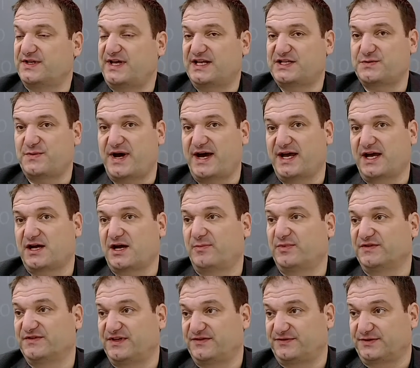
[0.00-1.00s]
So that's why a
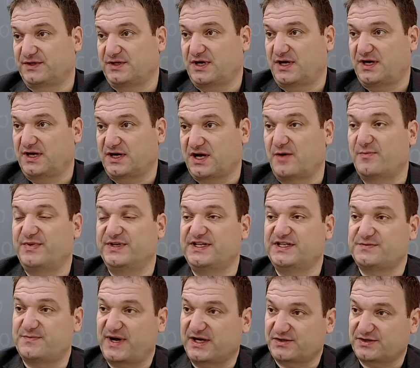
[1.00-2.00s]
couple of different
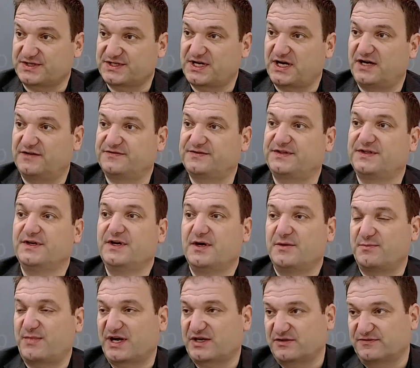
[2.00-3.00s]
companies, Microsoft,
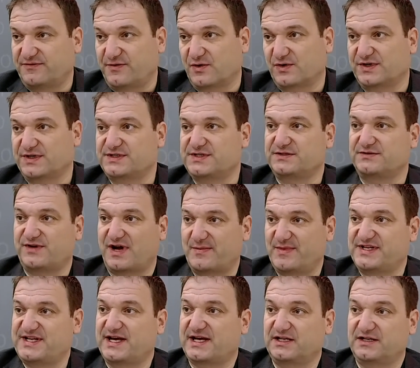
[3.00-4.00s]
Micro Focus,
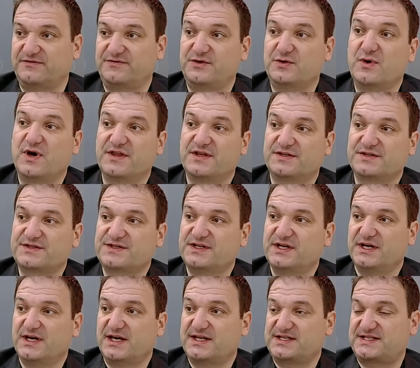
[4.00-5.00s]
GrammaTech, and a few others,
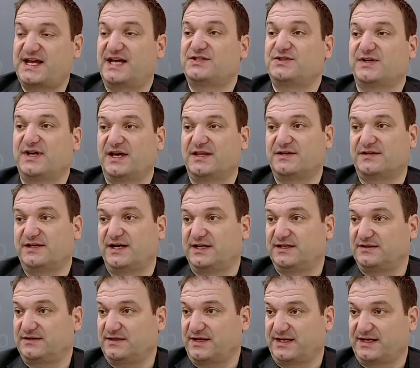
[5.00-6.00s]
sat together
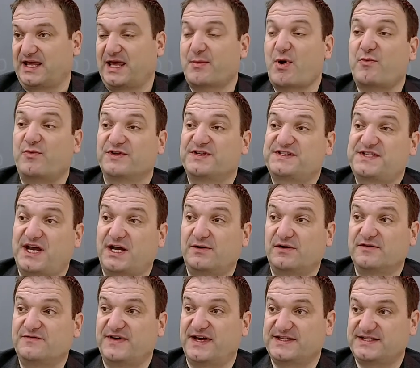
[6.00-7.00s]
and came up with
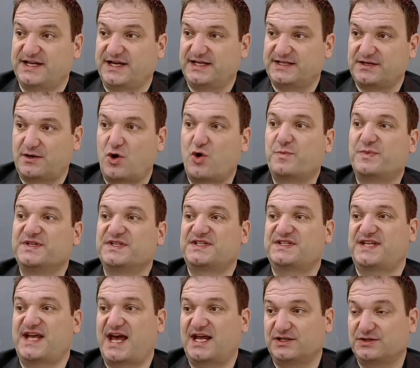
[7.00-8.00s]
Serif as an open
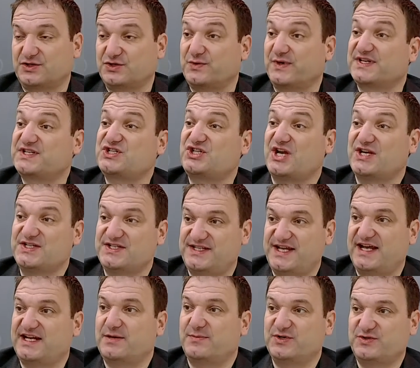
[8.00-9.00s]
standard to exchange
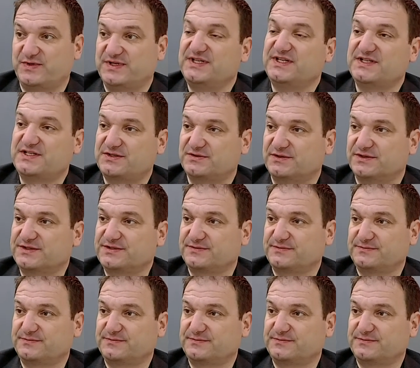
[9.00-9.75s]
data between these tools.